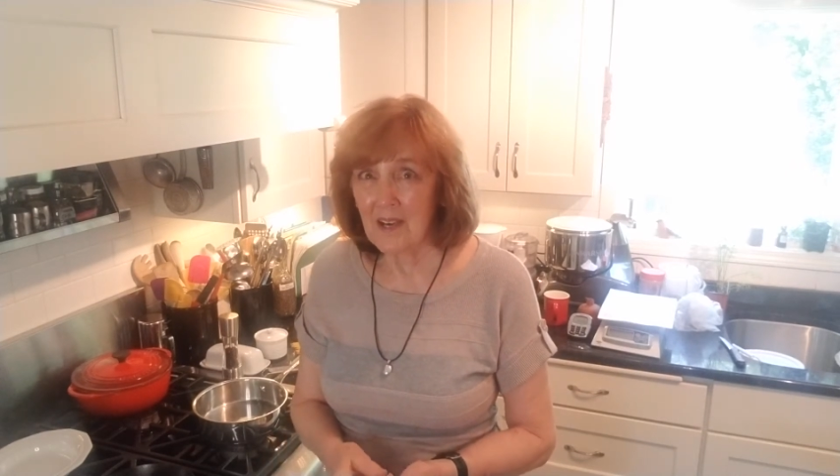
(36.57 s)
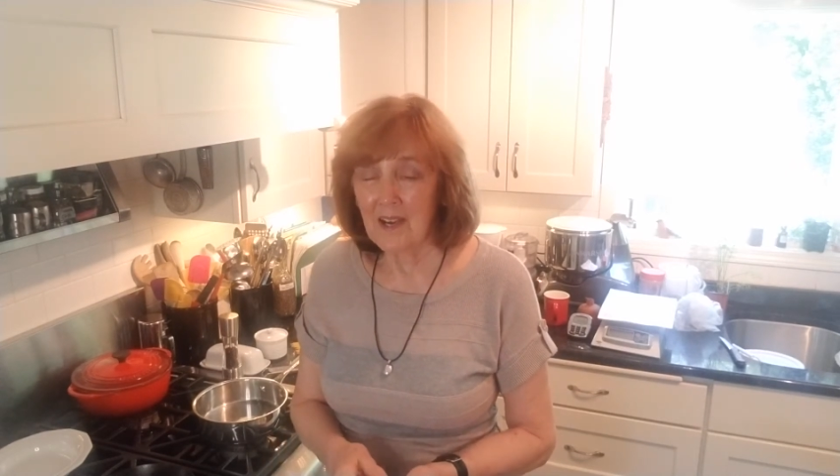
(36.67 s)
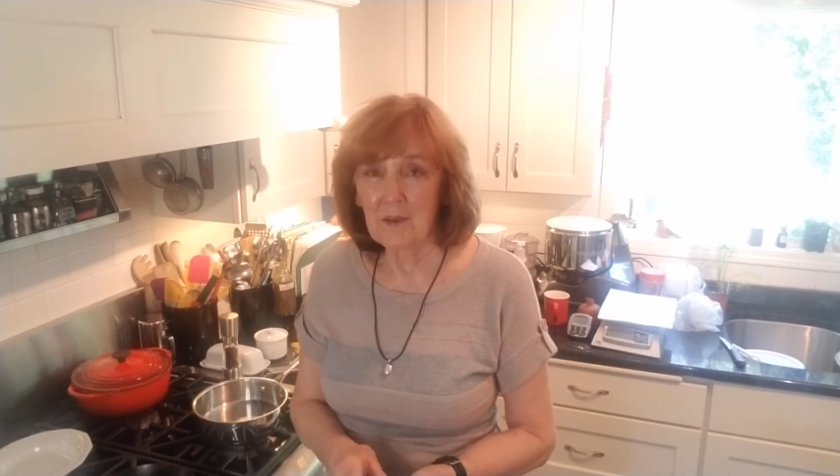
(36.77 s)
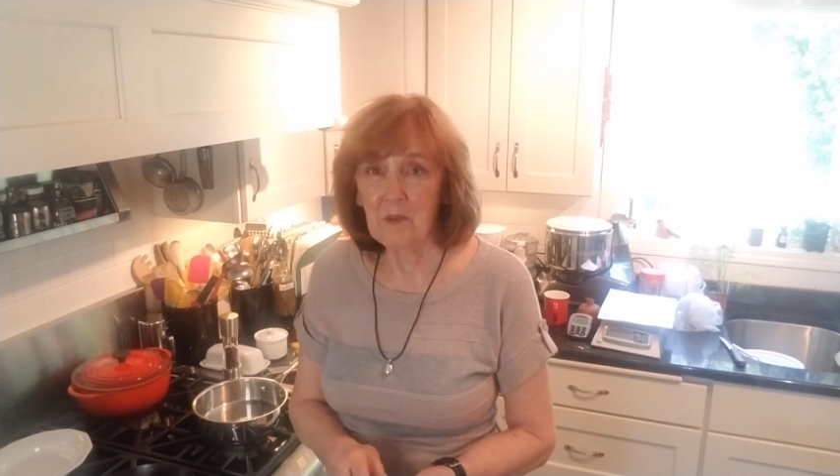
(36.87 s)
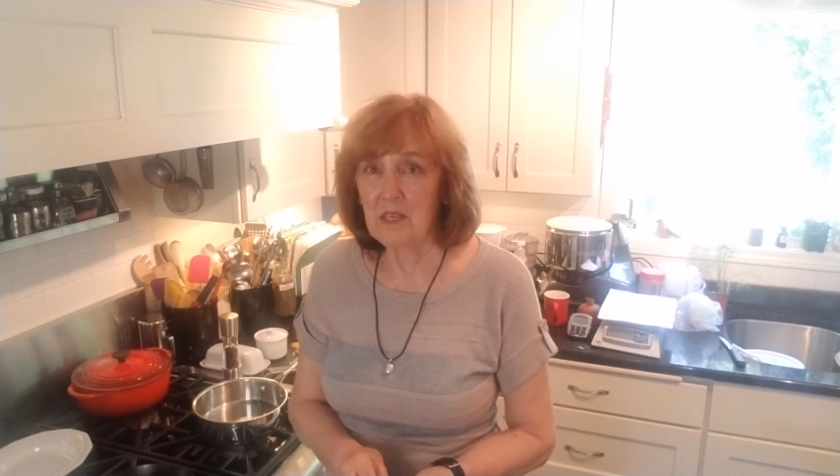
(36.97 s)

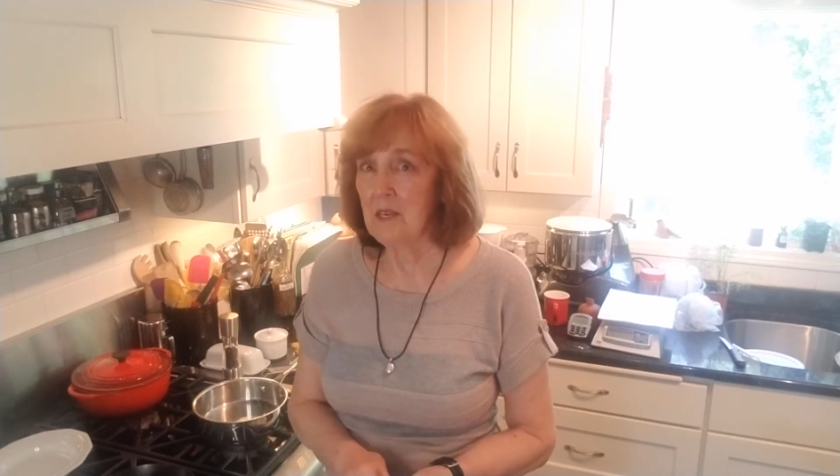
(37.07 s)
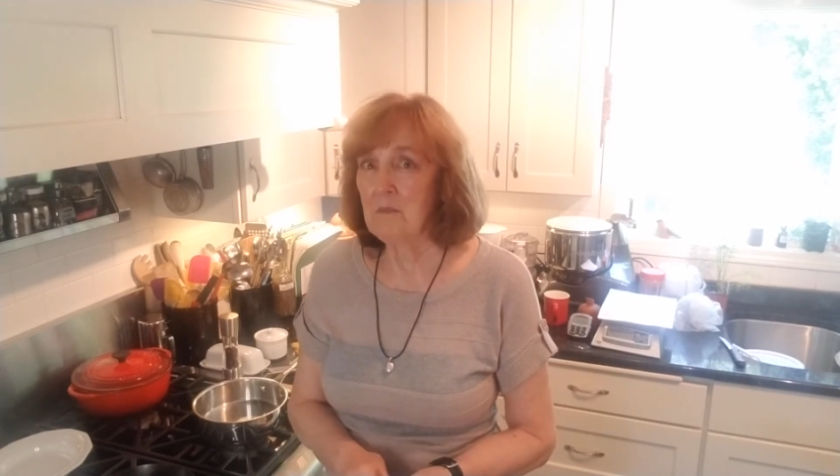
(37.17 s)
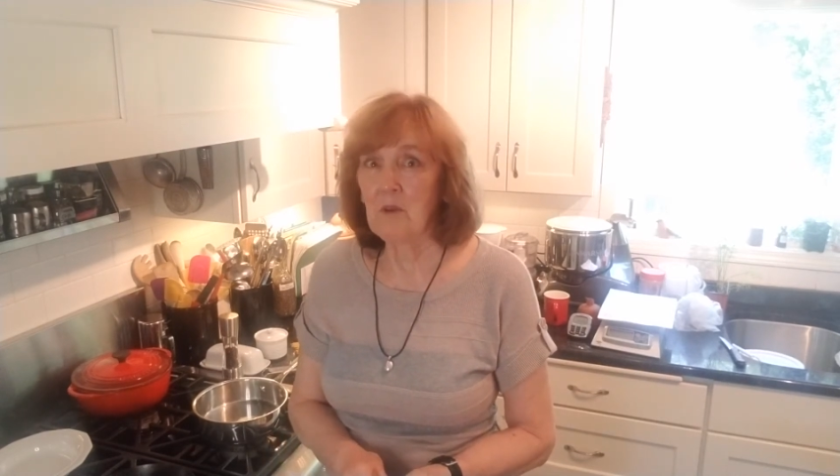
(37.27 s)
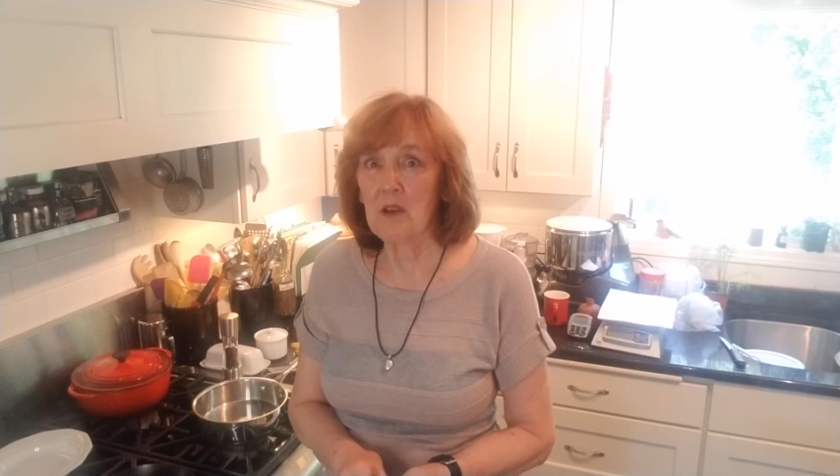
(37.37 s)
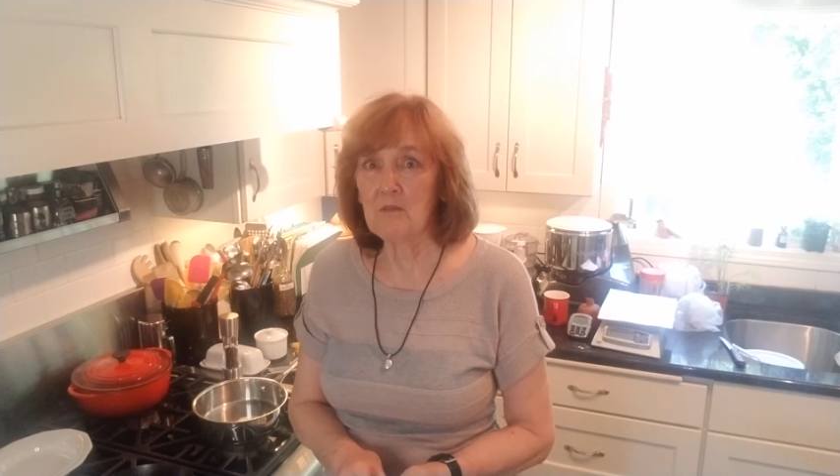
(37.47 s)
I became
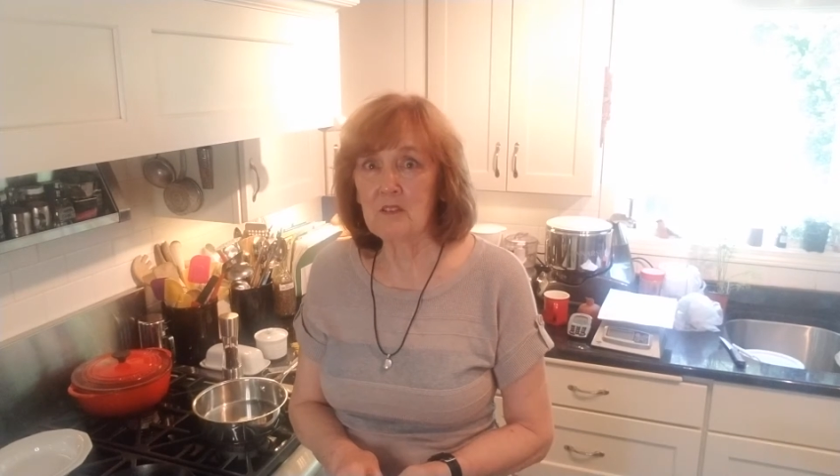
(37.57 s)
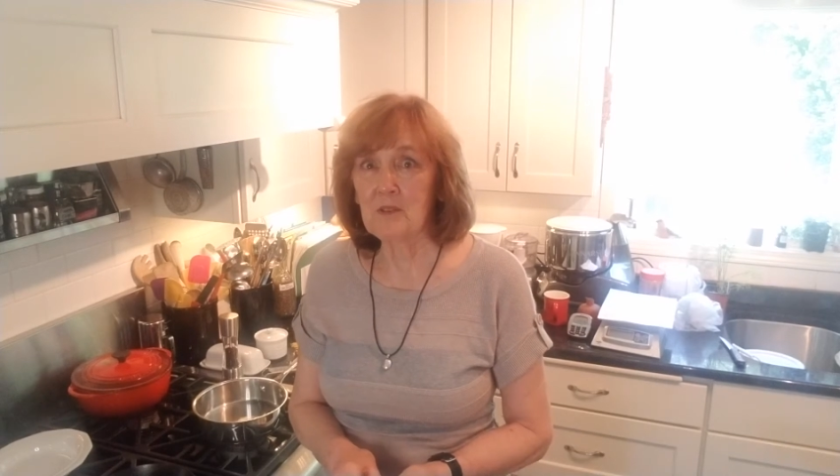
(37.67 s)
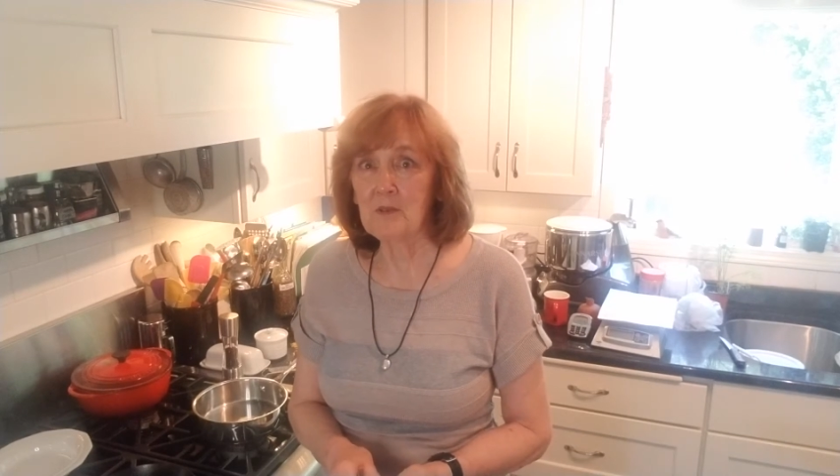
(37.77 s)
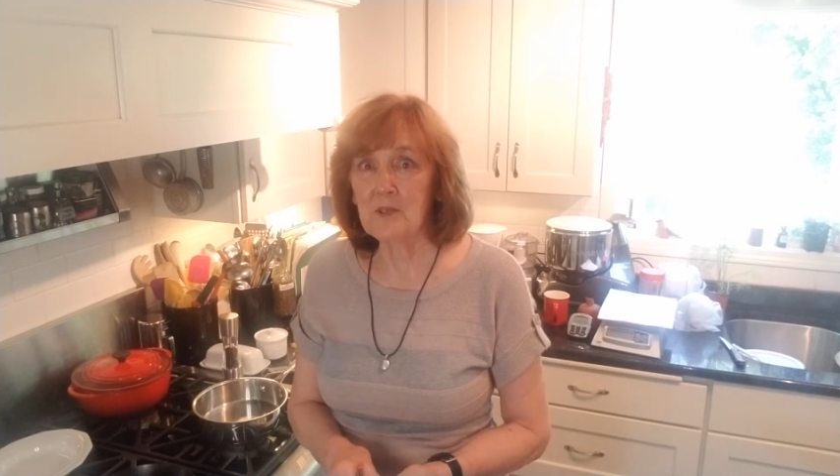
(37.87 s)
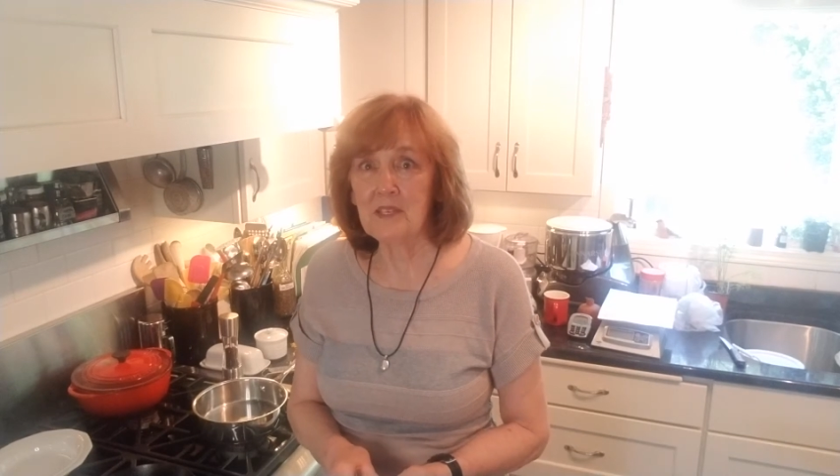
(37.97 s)
Grandma
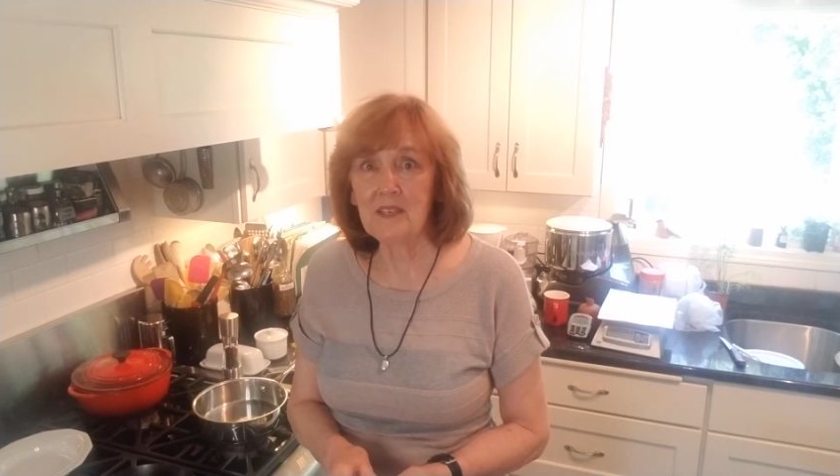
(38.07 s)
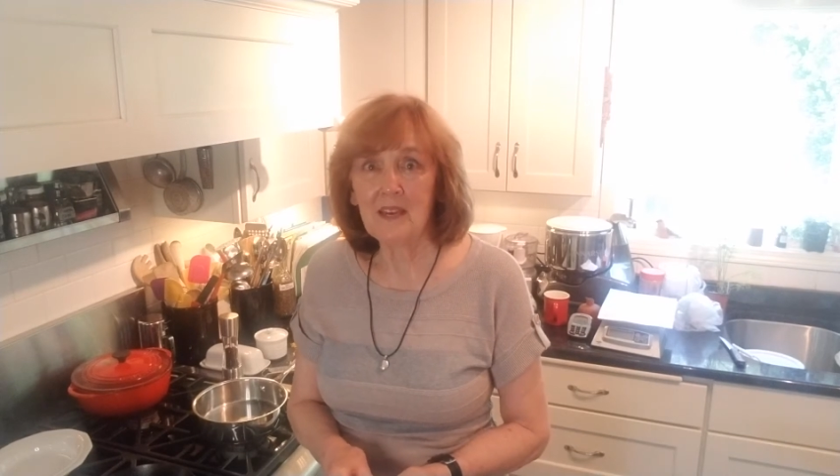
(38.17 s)
Susie,